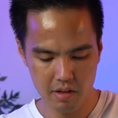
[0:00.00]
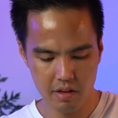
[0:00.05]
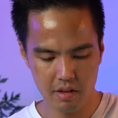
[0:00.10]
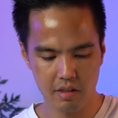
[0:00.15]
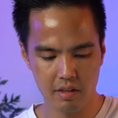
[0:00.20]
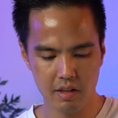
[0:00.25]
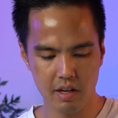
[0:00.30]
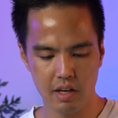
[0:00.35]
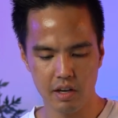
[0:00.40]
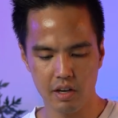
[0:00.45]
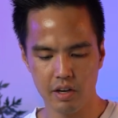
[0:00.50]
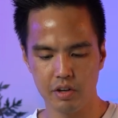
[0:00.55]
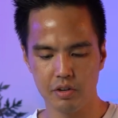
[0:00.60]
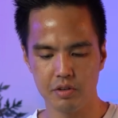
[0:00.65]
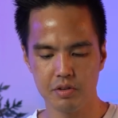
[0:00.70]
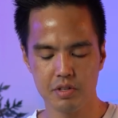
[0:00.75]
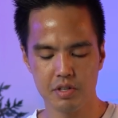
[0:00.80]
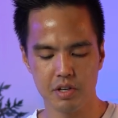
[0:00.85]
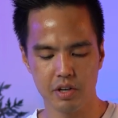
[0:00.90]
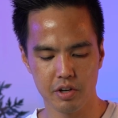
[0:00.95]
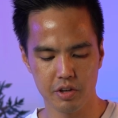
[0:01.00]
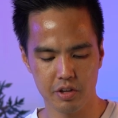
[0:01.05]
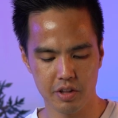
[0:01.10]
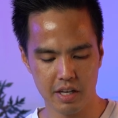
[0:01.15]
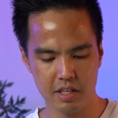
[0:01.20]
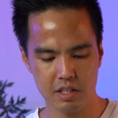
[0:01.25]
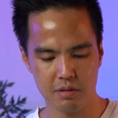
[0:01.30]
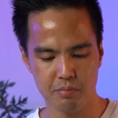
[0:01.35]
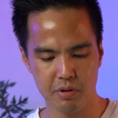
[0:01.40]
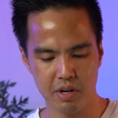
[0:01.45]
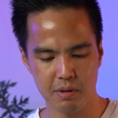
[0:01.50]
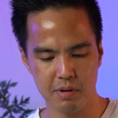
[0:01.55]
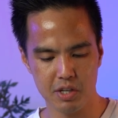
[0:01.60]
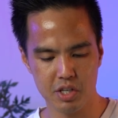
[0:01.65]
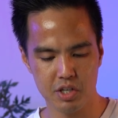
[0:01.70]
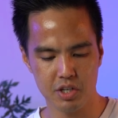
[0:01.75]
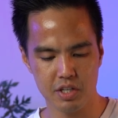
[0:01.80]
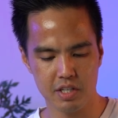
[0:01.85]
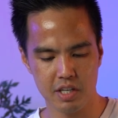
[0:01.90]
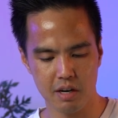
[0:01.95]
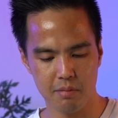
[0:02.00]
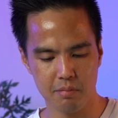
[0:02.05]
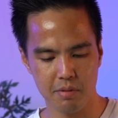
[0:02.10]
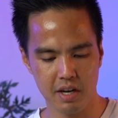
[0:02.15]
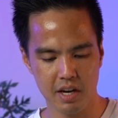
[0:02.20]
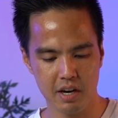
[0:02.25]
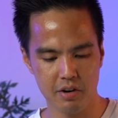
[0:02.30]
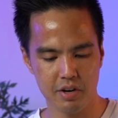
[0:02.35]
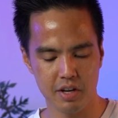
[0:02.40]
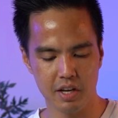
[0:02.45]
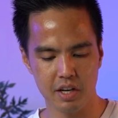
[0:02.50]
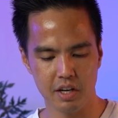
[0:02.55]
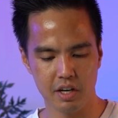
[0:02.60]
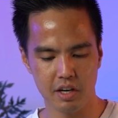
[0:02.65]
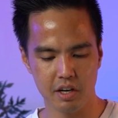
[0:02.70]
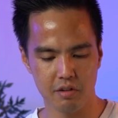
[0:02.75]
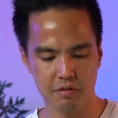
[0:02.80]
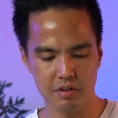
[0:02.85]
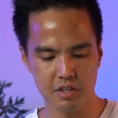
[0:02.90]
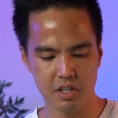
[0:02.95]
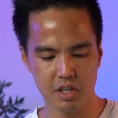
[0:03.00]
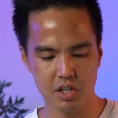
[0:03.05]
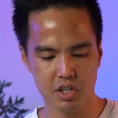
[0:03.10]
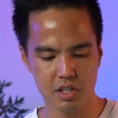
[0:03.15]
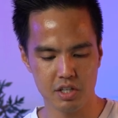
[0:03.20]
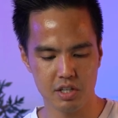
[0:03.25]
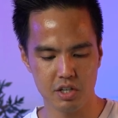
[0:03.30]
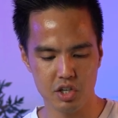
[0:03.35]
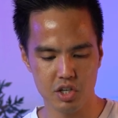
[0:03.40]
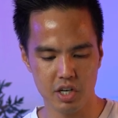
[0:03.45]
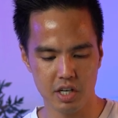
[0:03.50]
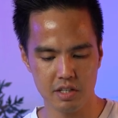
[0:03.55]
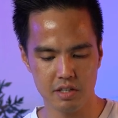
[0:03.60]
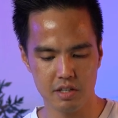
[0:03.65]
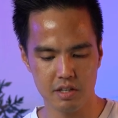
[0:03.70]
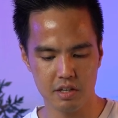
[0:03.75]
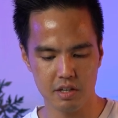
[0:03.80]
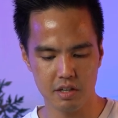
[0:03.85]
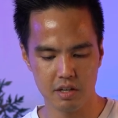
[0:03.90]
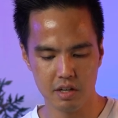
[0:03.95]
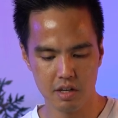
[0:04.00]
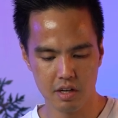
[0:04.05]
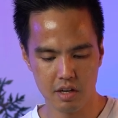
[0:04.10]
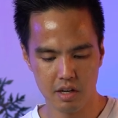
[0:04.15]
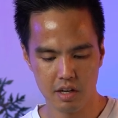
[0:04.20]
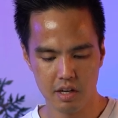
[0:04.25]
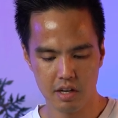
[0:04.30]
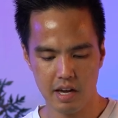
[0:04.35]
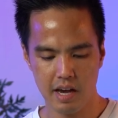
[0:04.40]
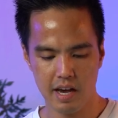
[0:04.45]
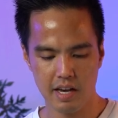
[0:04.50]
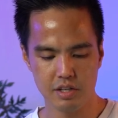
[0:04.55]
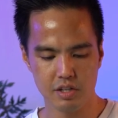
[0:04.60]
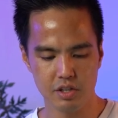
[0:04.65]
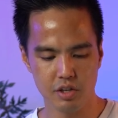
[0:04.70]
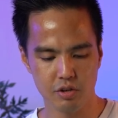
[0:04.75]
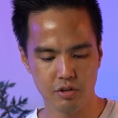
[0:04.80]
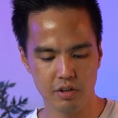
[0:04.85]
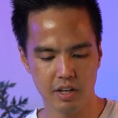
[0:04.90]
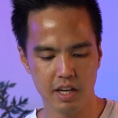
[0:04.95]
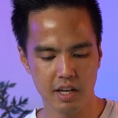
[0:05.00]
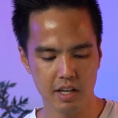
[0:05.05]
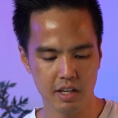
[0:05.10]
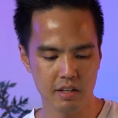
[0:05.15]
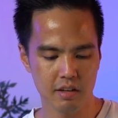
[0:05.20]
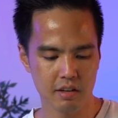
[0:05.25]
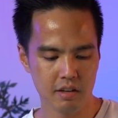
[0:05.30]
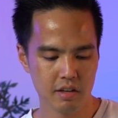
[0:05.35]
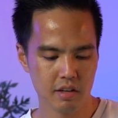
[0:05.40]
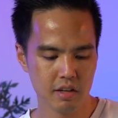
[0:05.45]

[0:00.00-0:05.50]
And there you go. So that's pretty much your setup there, and then you can obviously just adjust it as you need,